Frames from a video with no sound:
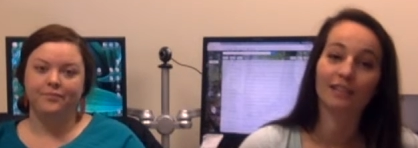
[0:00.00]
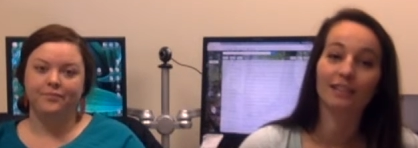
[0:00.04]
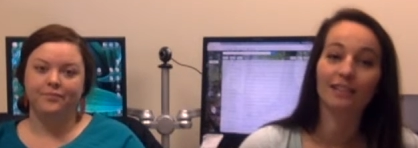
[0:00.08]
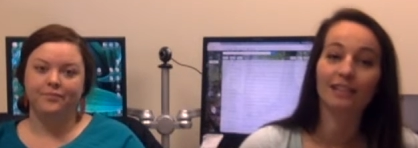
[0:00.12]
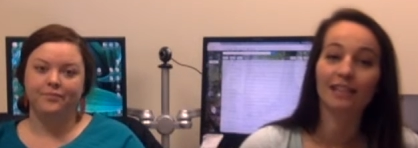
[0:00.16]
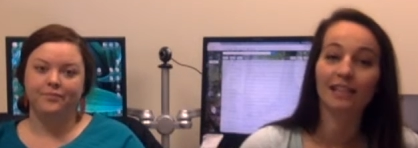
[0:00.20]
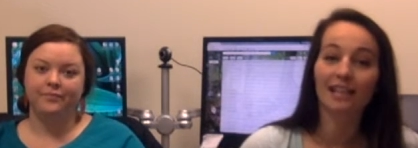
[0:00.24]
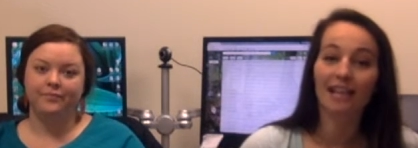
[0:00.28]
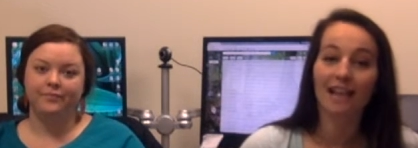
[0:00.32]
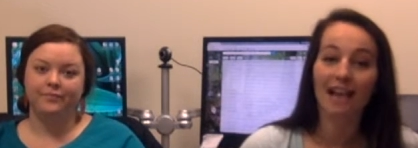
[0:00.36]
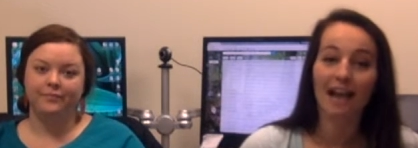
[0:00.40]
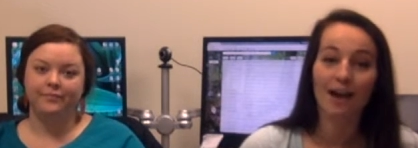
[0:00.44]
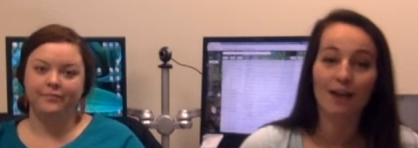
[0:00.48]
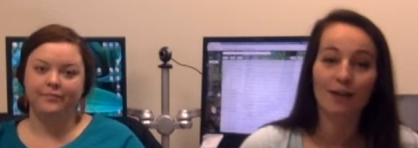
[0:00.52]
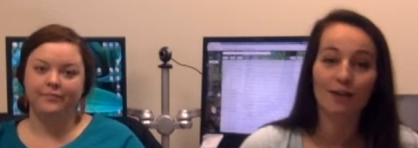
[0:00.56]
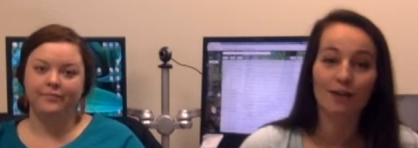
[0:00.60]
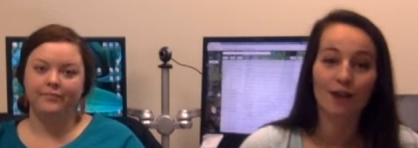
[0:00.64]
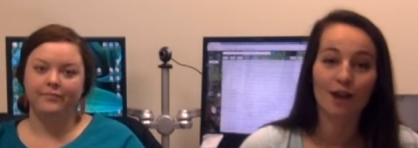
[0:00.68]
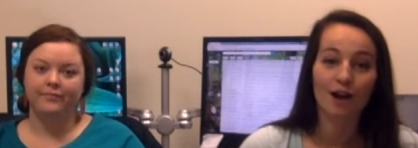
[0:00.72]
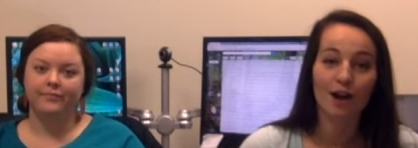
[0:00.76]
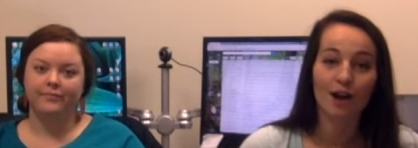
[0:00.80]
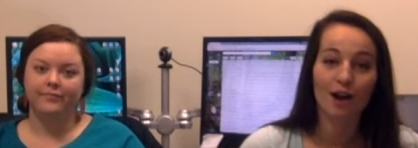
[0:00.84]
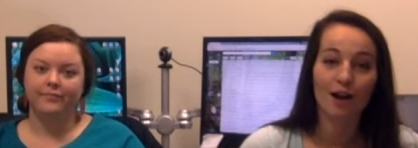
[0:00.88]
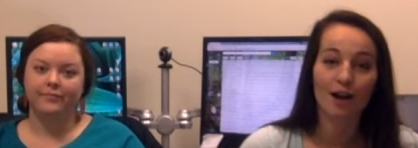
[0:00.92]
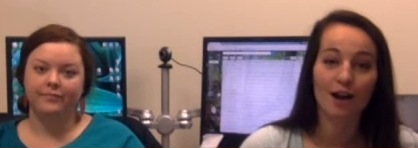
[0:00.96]
Speaker 1: cleaning out
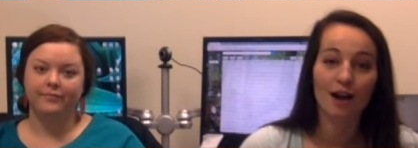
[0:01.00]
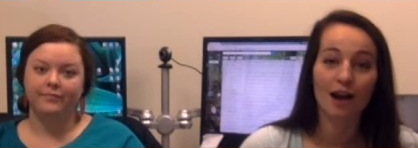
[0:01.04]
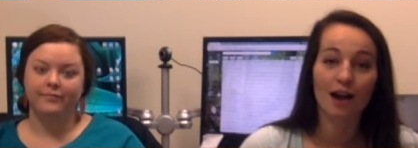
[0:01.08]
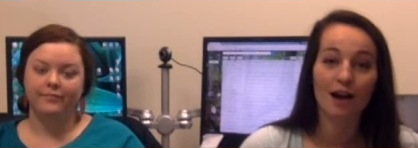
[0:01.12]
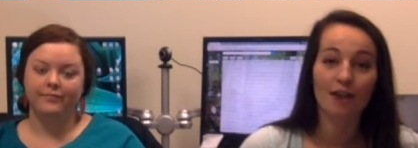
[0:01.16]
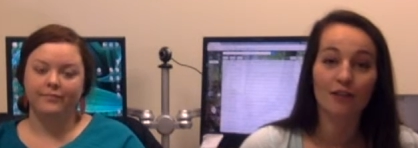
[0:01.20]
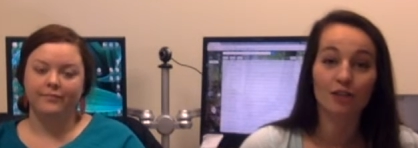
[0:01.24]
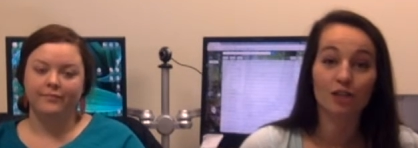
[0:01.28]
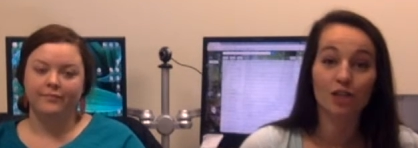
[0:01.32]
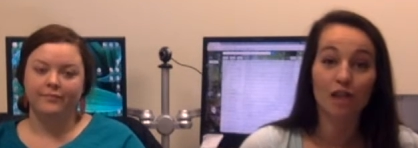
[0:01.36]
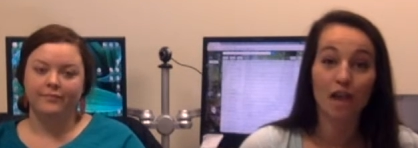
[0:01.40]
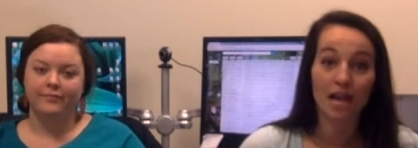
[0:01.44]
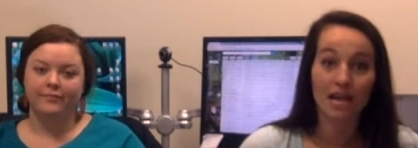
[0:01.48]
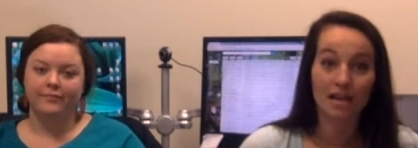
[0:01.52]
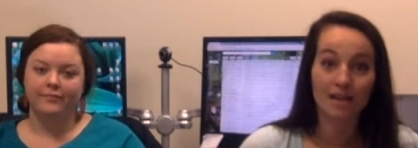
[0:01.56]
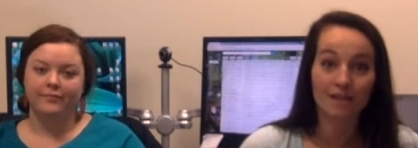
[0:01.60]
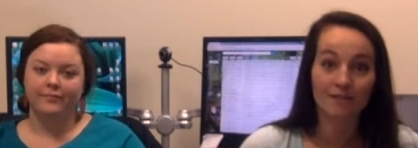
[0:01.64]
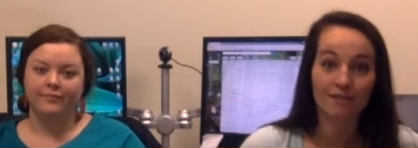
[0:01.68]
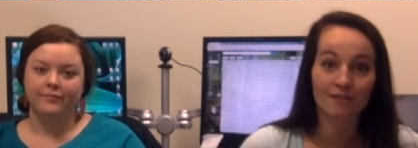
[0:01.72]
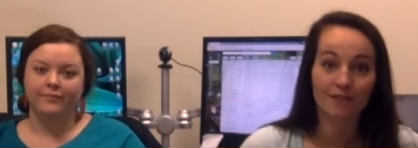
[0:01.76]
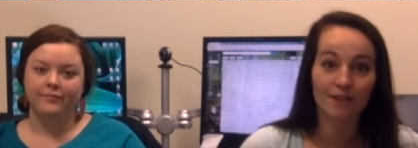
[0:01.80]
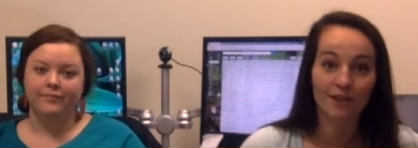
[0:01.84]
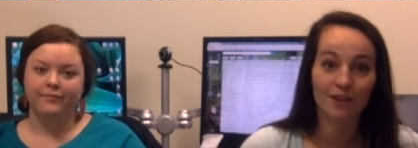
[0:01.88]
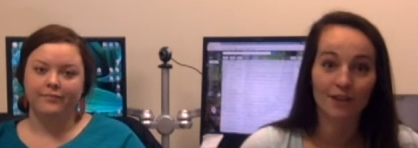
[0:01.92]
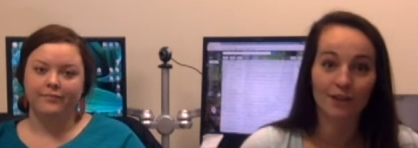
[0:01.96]
our uh, giant
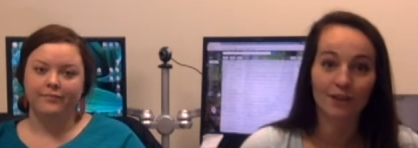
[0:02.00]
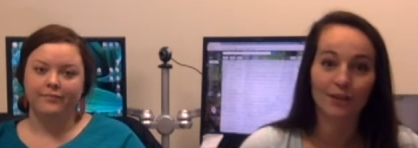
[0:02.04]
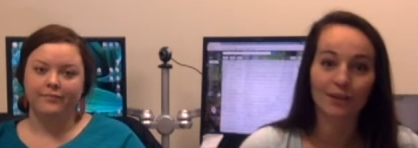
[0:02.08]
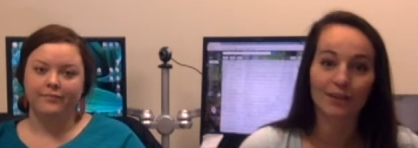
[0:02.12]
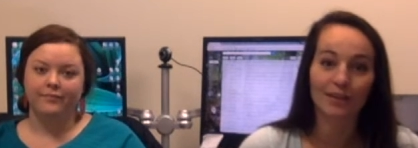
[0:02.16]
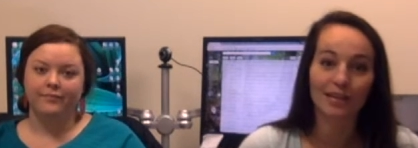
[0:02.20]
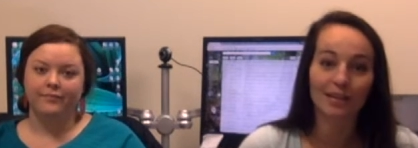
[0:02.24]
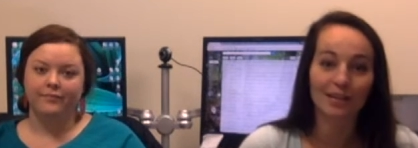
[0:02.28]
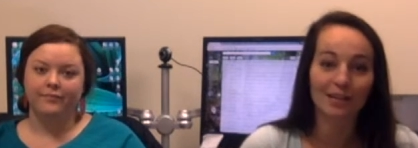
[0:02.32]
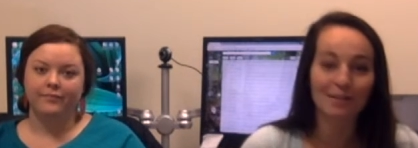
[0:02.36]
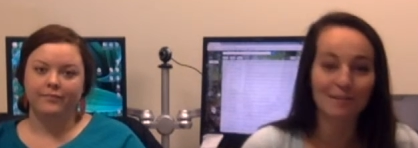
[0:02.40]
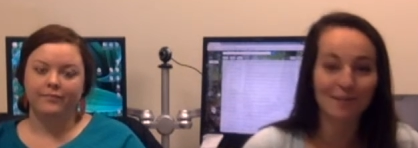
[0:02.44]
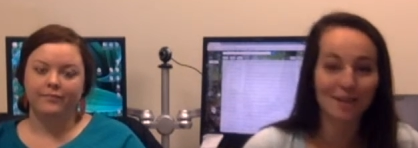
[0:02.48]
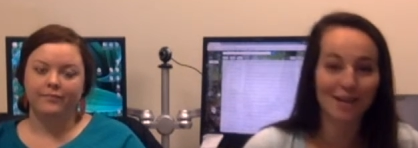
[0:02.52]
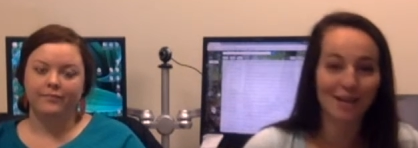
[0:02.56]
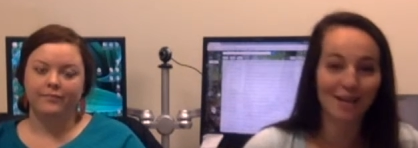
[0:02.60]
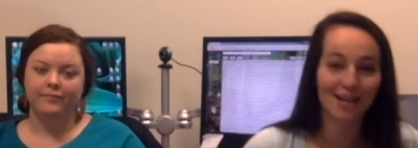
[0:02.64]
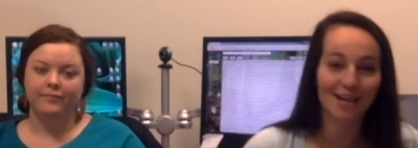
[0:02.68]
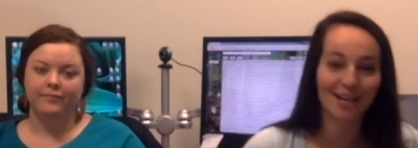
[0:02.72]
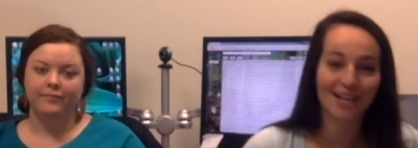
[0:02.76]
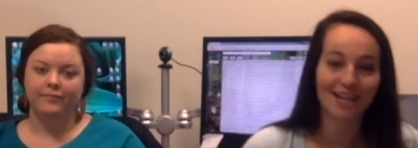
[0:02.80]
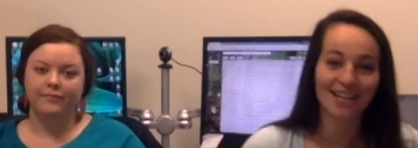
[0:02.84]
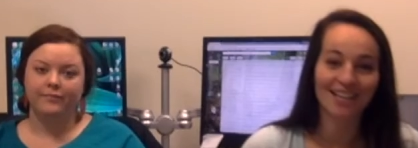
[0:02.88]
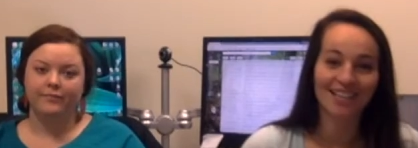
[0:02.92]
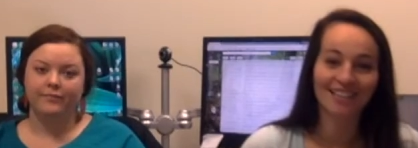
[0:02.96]
fungal
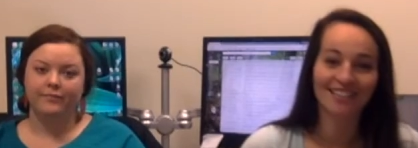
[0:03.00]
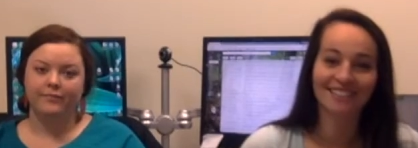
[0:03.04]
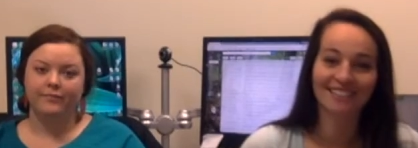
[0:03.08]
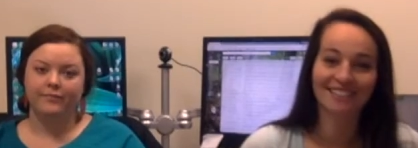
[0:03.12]
incubator